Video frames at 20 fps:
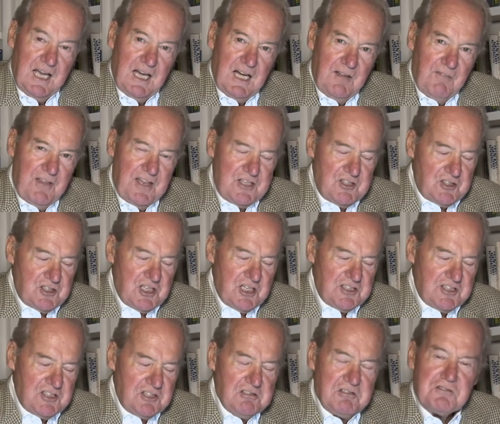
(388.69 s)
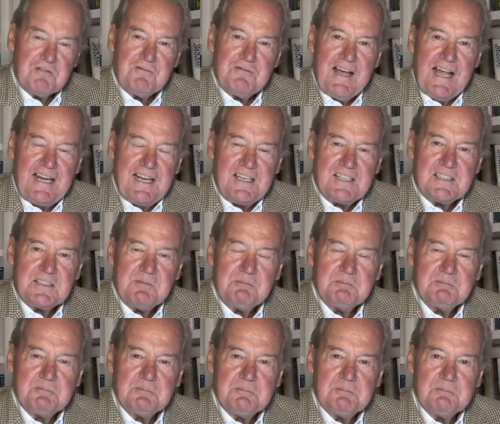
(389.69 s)
And then Churchill's valet,
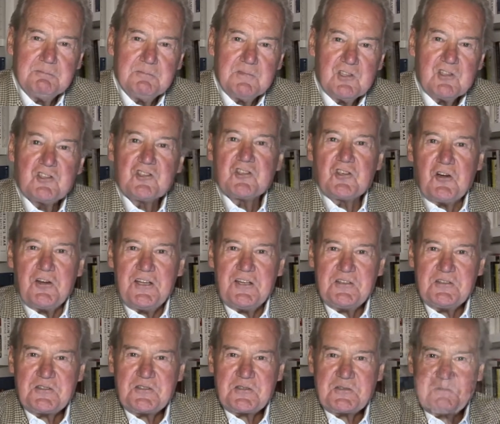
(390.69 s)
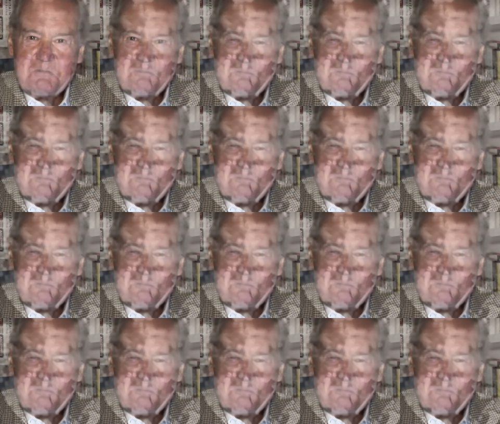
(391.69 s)
Sawyers,